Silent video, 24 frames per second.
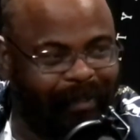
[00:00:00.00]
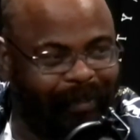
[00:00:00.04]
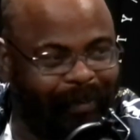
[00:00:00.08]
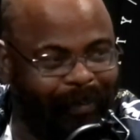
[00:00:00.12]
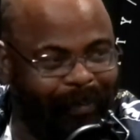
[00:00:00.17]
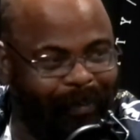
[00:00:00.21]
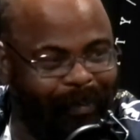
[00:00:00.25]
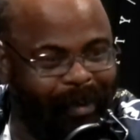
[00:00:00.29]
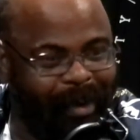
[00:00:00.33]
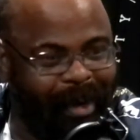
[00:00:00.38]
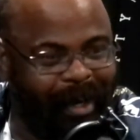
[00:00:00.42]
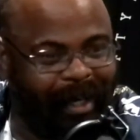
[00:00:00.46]

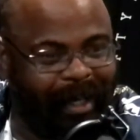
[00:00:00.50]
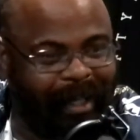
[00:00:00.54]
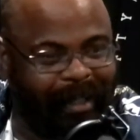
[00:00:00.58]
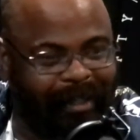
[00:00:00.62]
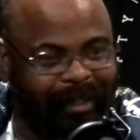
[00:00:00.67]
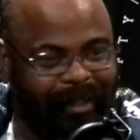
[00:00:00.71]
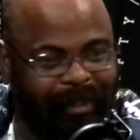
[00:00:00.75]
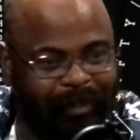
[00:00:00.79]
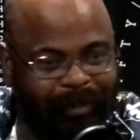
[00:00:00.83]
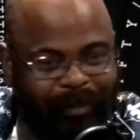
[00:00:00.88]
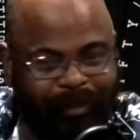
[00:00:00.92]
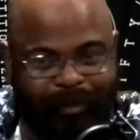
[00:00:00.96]

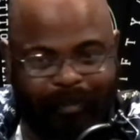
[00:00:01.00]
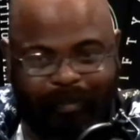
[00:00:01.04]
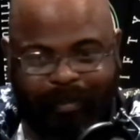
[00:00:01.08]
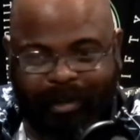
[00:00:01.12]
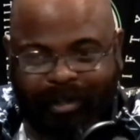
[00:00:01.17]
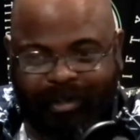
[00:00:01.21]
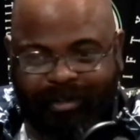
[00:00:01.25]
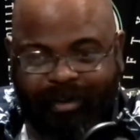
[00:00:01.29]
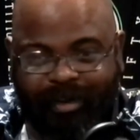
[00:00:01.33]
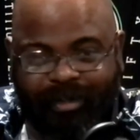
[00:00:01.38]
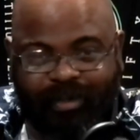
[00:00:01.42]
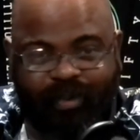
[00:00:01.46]
22,
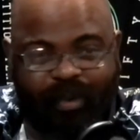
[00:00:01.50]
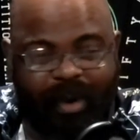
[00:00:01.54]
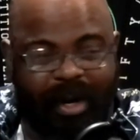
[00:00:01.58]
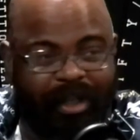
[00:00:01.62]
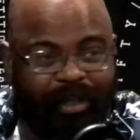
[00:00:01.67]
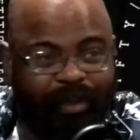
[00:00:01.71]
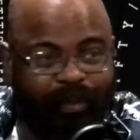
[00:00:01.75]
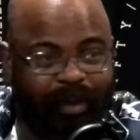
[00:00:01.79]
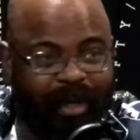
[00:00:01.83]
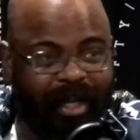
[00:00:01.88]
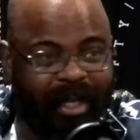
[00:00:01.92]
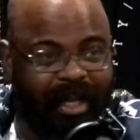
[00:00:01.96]
pushing on
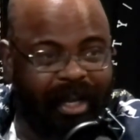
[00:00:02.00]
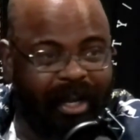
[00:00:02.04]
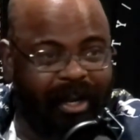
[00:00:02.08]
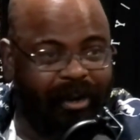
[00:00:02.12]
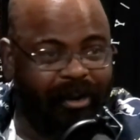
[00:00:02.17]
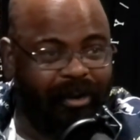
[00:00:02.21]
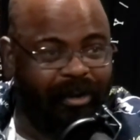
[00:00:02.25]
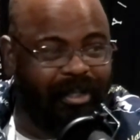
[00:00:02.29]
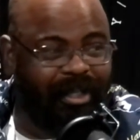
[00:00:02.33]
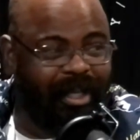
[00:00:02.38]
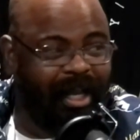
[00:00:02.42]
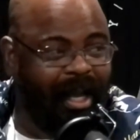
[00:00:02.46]
23
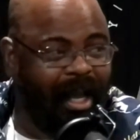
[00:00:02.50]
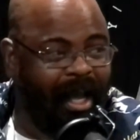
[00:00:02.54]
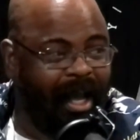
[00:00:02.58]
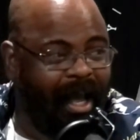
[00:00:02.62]
years.